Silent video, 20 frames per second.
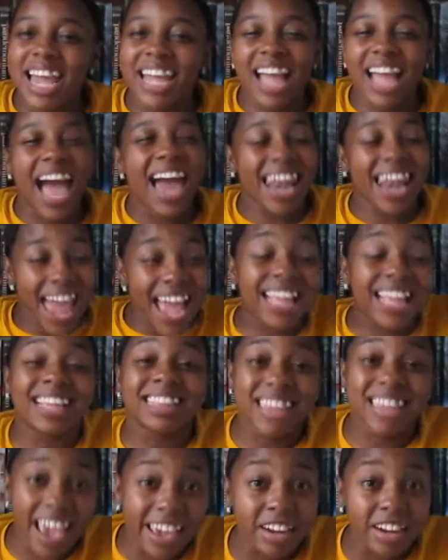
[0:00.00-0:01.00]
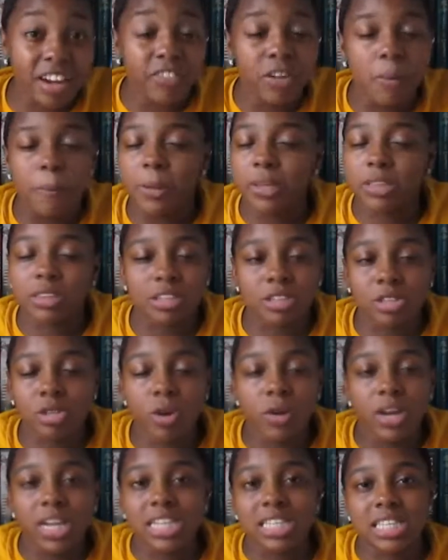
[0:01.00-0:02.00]
Like, I like that of it, but the
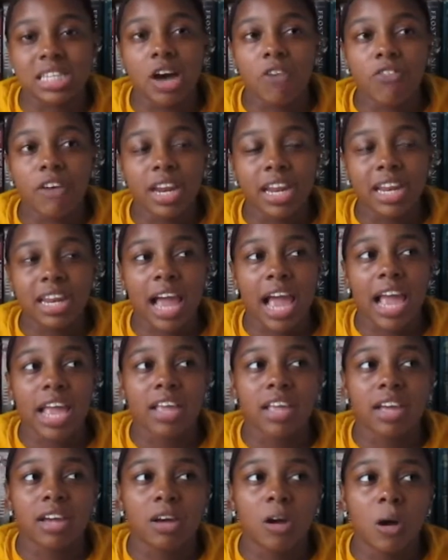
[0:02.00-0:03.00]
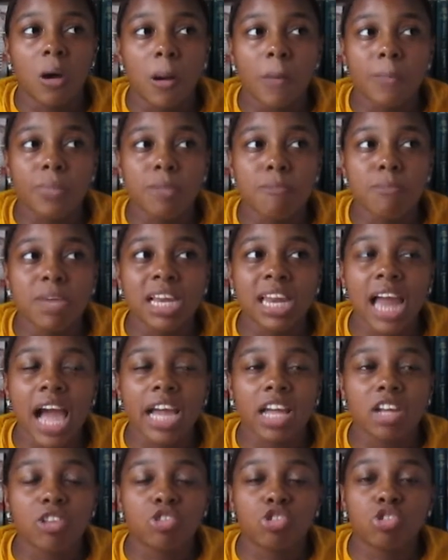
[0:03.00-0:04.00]
story itself I didn't like. Um, me
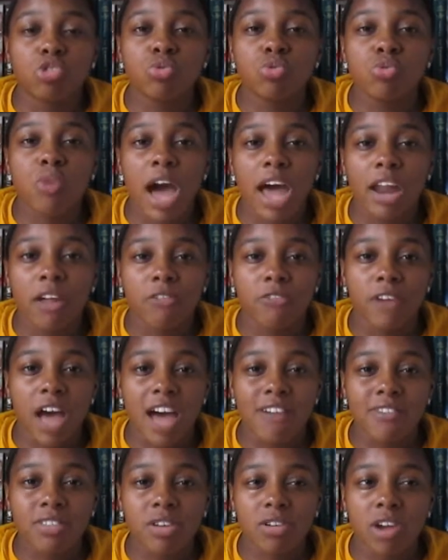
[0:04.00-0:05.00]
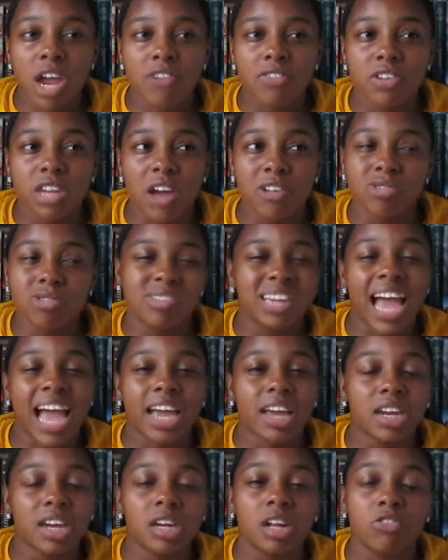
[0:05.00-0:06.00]
liking two out of five of the graphic novels was
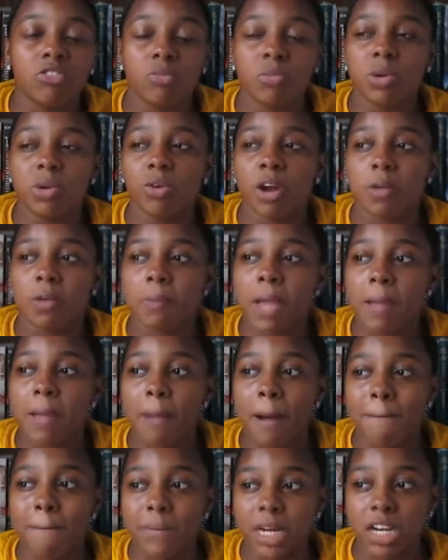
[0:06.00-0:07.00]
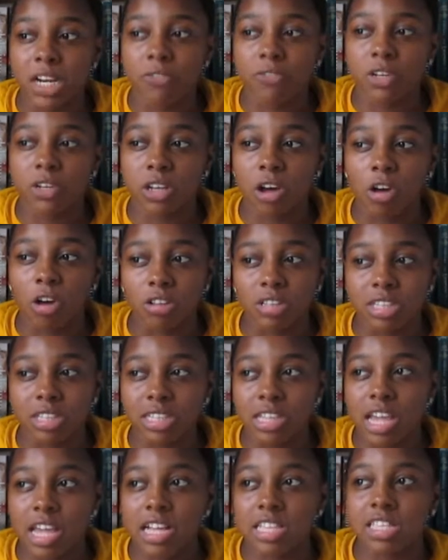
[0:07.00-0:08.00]
not good enough for me to want to pay my money for all
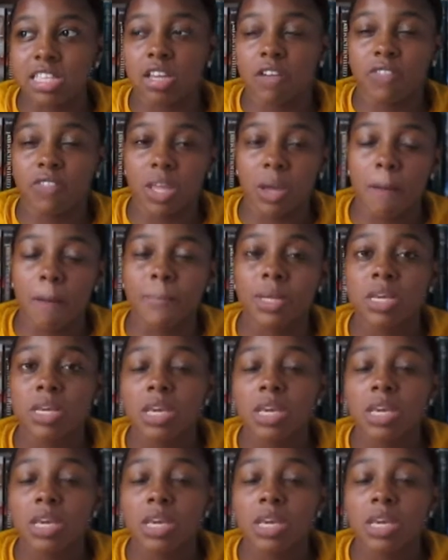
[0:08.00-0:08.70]
six of them.